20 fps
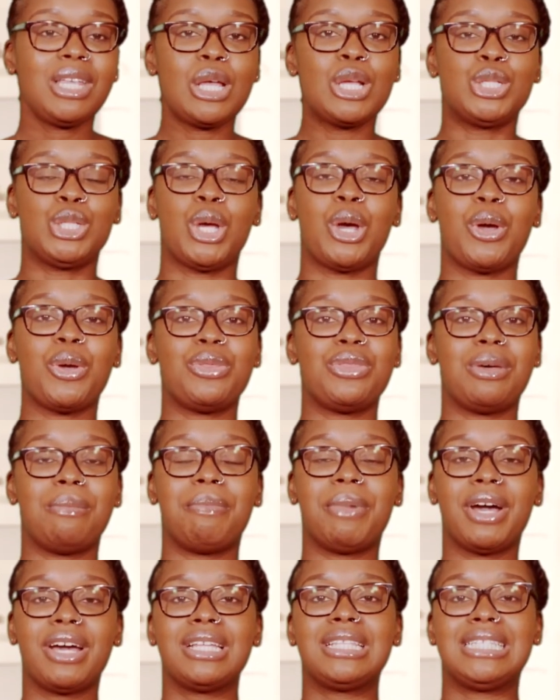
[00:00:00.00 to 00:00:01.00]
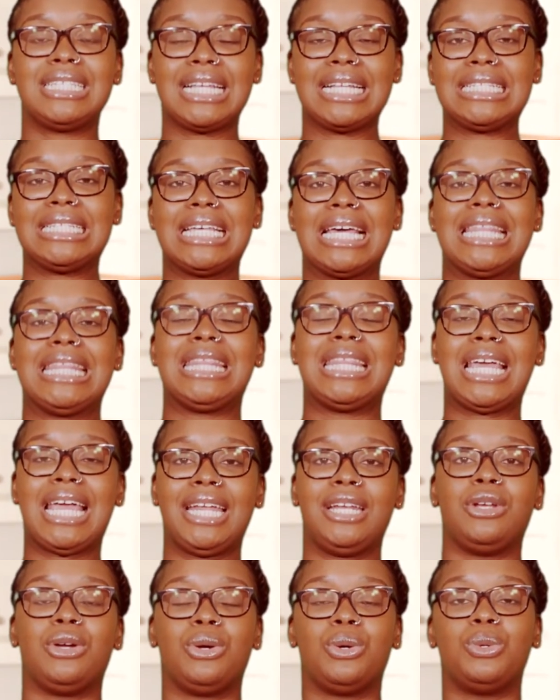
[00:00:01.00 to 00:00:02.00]
So the birth center
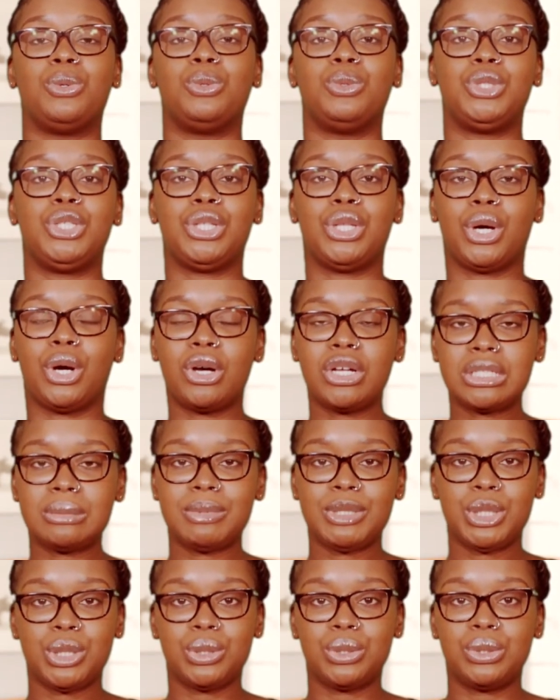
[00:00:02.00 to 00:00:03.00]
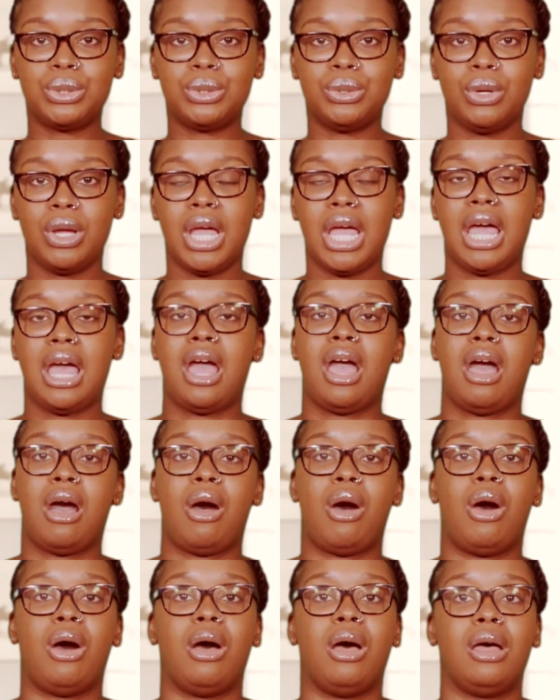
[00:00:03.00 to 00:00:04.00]
then called the hospital.
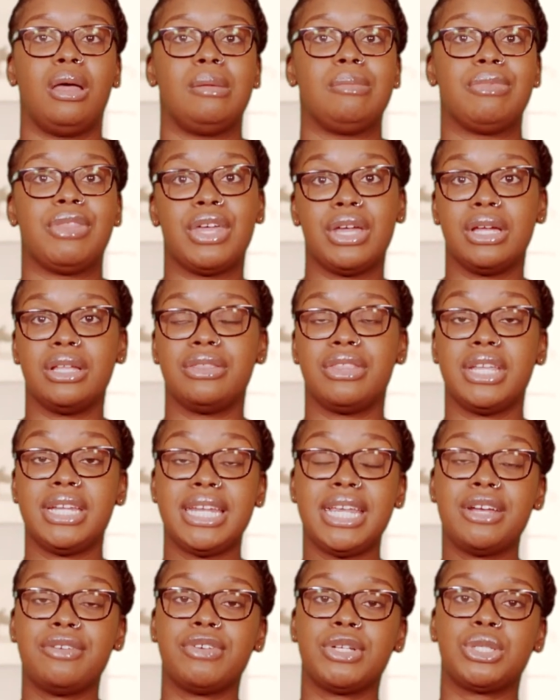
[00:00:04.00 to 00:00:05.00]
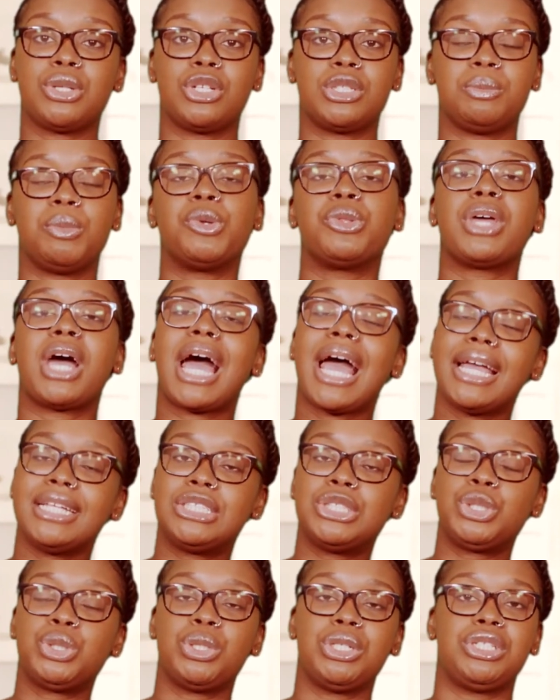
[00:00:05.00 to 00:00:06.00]
the nearest hospital, that I had
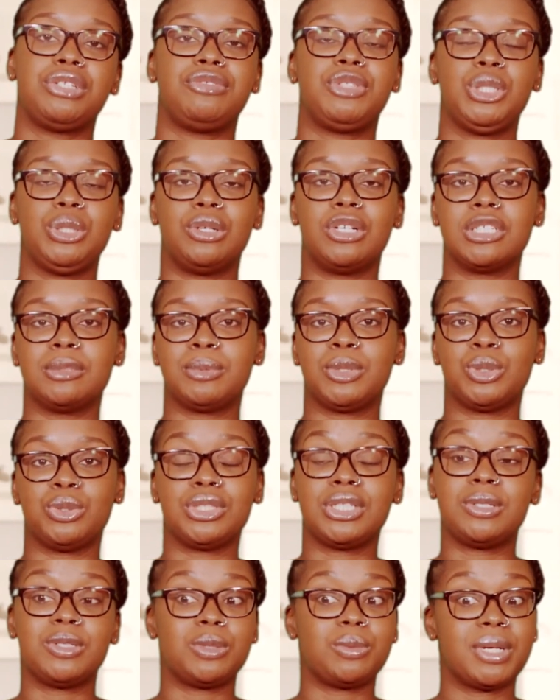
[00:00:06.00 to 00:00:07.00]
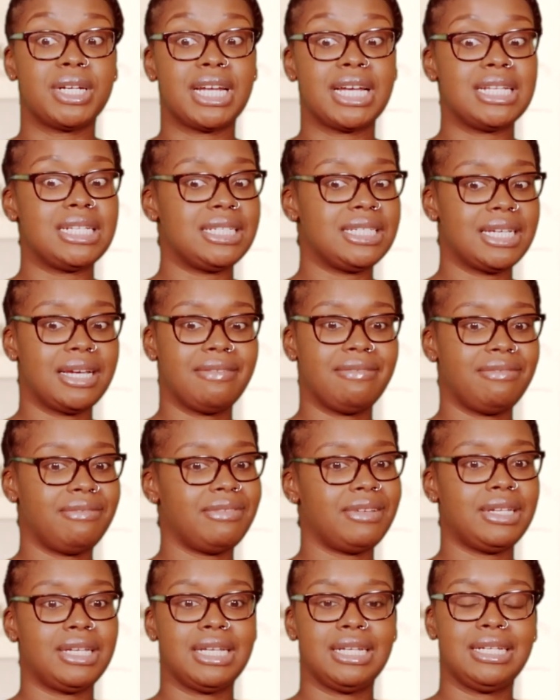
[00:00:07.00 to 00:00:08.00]
a choice of two hospitals. There was one I
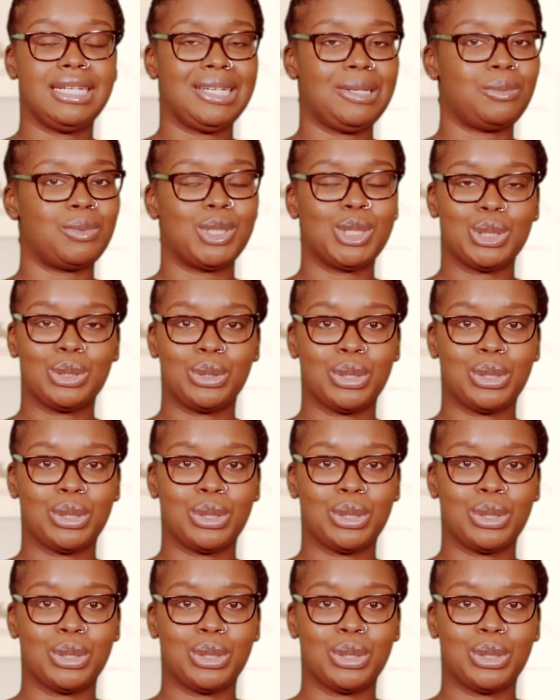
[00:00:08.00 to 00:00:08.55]
definitely was